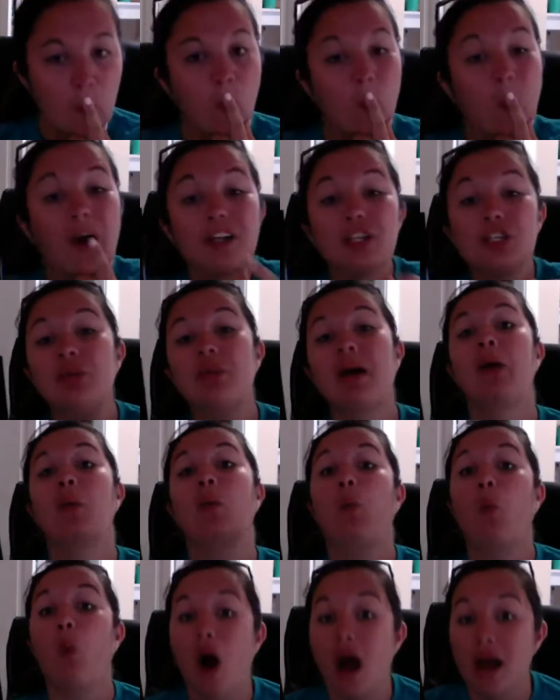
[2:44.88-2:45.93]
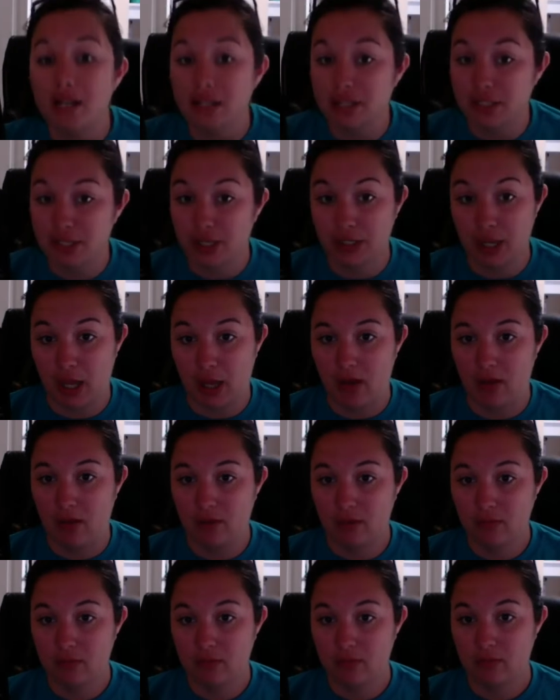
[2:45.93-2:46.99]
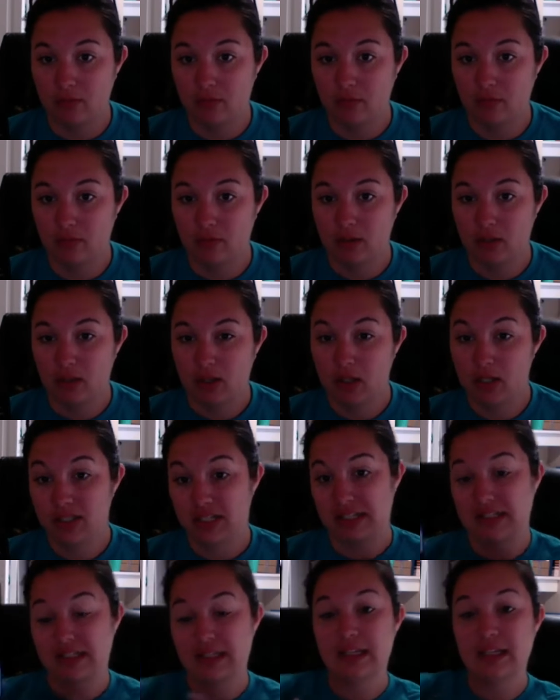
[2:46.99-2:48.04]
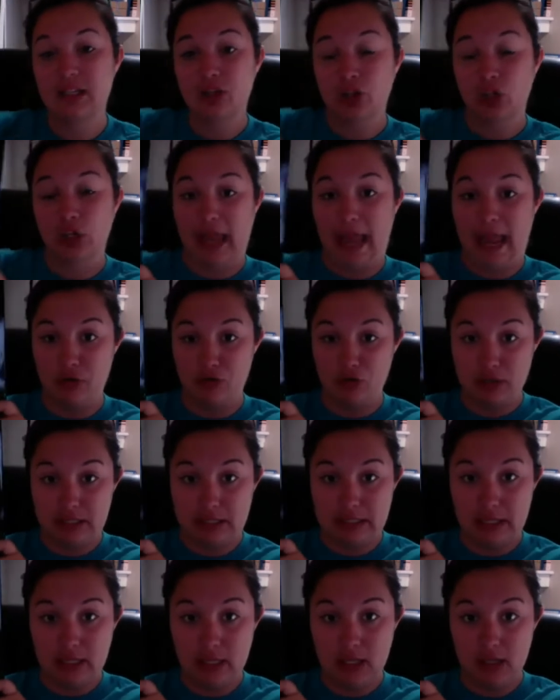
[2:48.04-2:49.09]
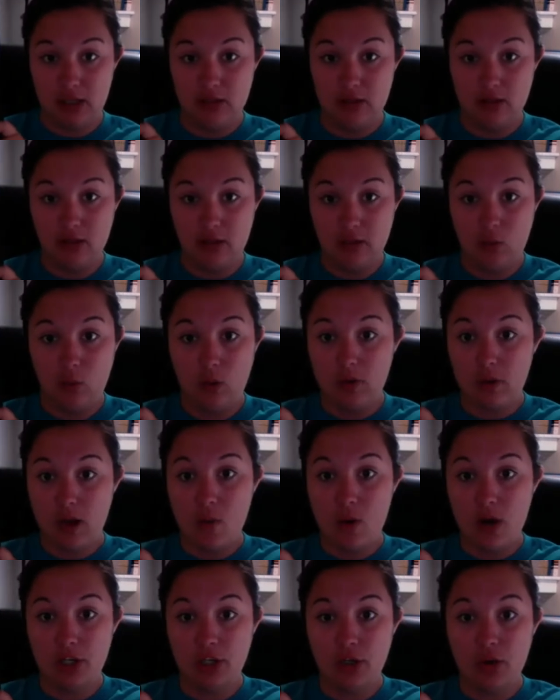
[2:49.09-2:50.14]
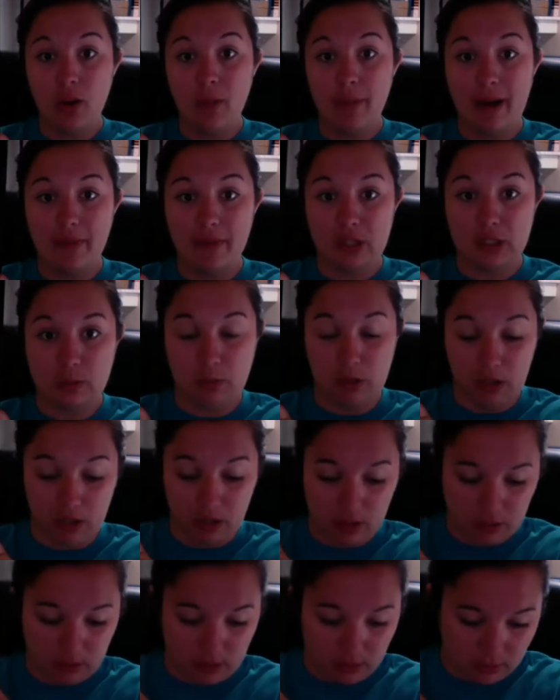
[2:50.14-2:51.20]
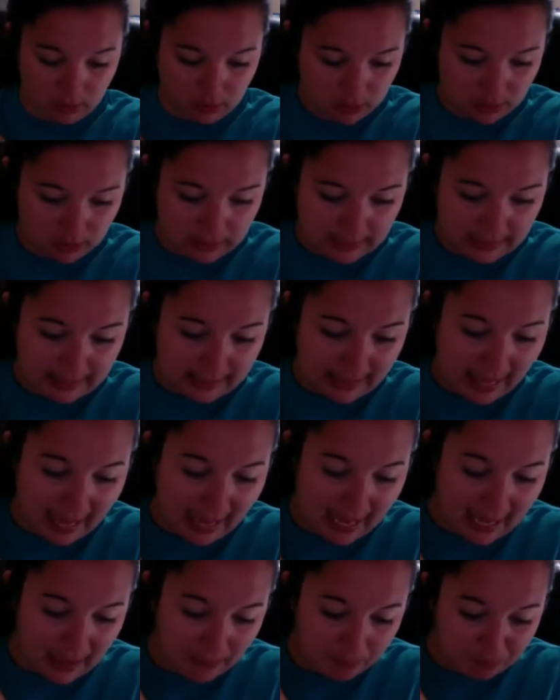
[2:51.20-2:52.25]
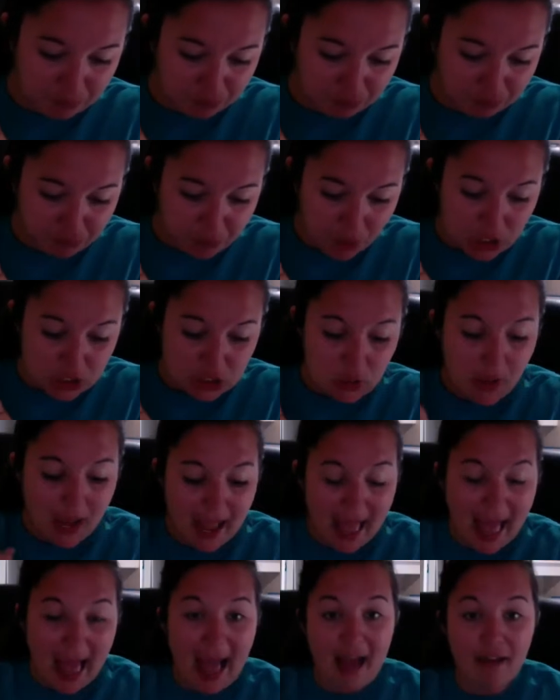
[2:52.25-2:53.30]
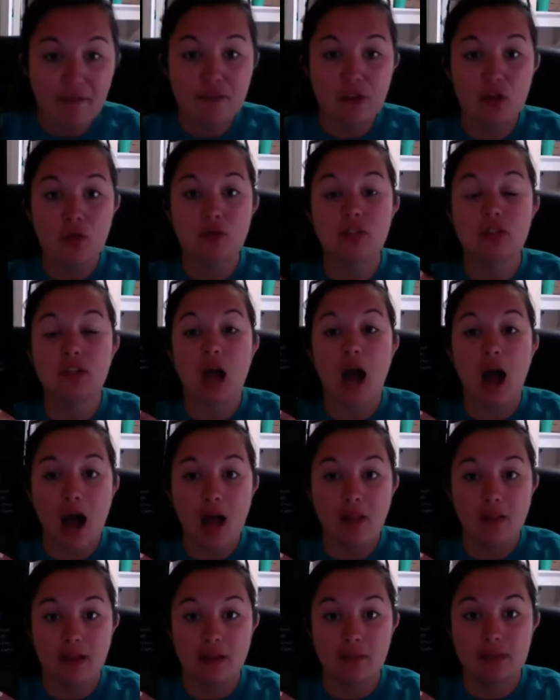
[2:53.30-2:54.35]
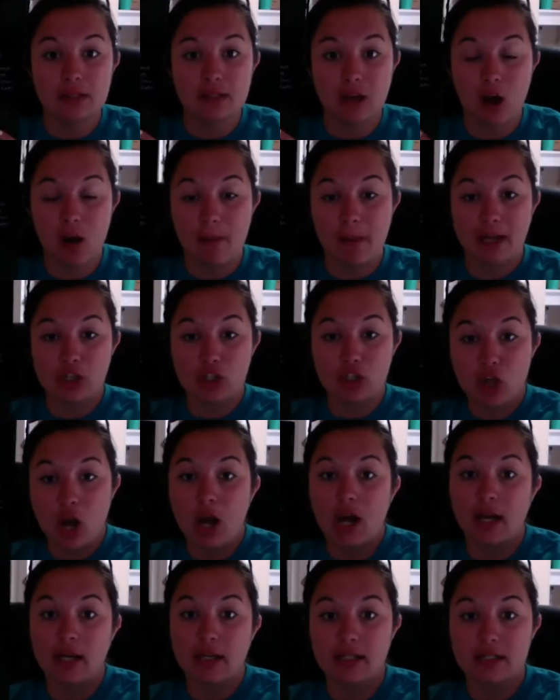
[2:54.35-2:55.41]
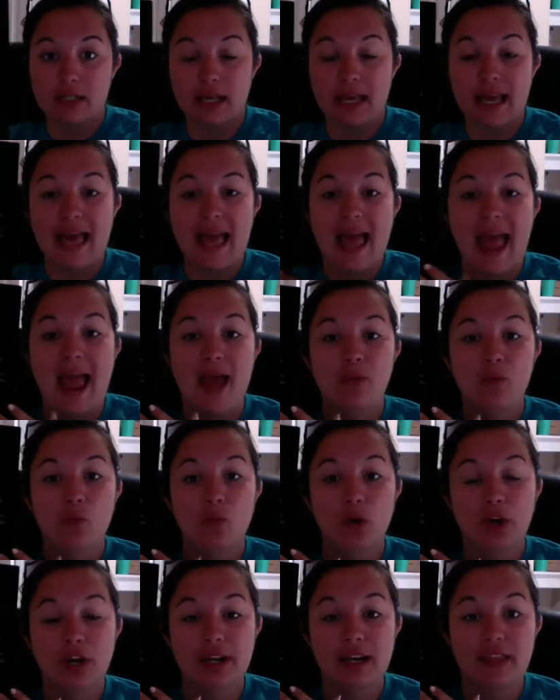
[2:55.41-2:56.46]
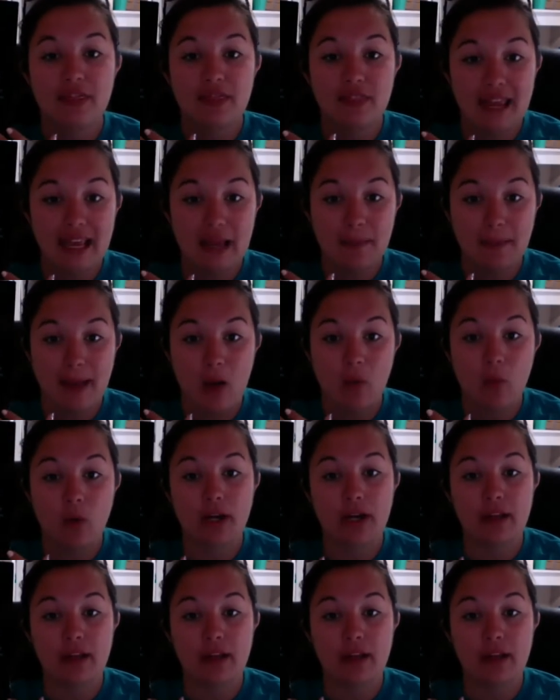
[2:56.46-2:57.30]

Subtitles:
What do I want to know? Does this look interesting? What do I want to know about this book? Okay, so I have those columns on my chart, and we're going to think about